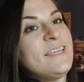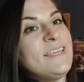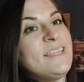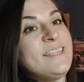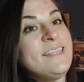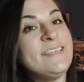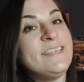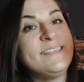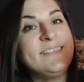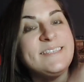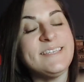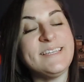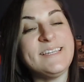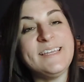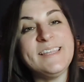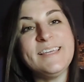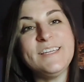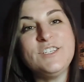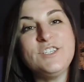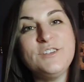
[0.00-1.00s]
the city
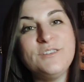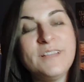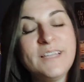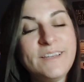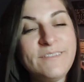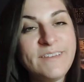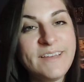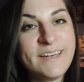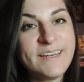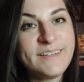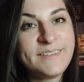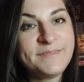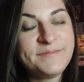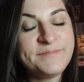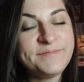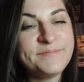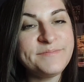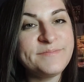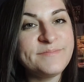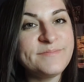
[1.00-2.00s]
that you live in,
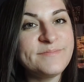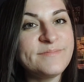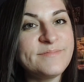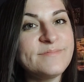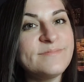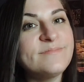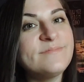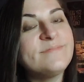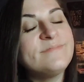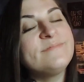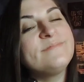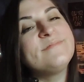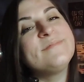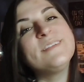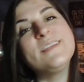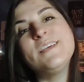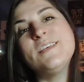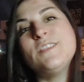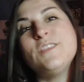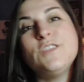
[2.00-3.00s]

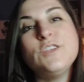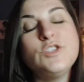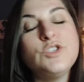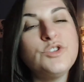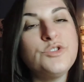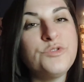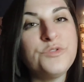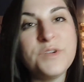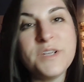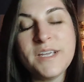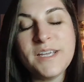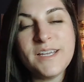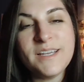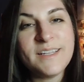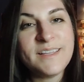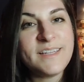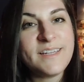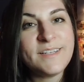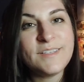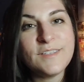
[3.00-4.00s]
the tree
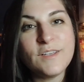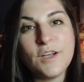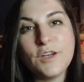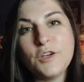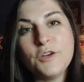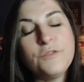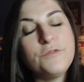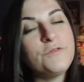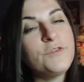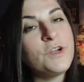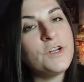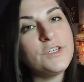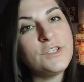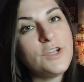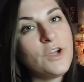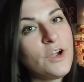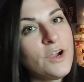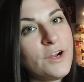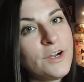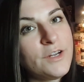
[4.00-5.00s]
that is on your front
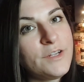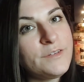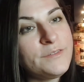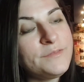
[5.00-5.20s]
yard,